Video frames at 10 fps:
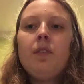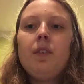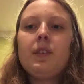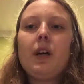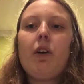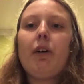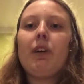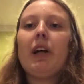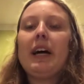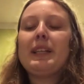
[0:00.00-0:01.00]
So I
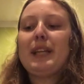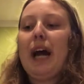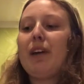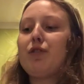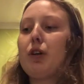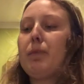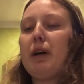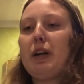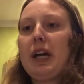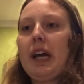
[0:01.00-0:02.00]
realized after
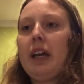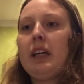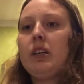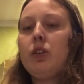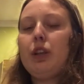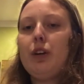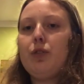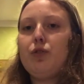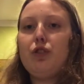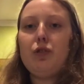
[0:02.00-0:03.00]
putting
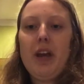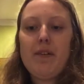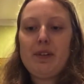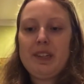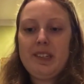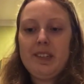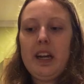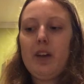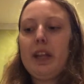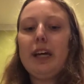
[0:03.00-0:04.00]
those two canvases
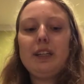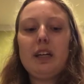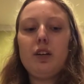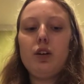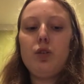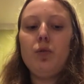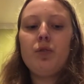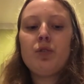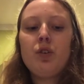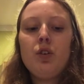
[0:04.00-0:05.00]
down that I did
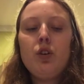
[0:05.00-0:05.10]
use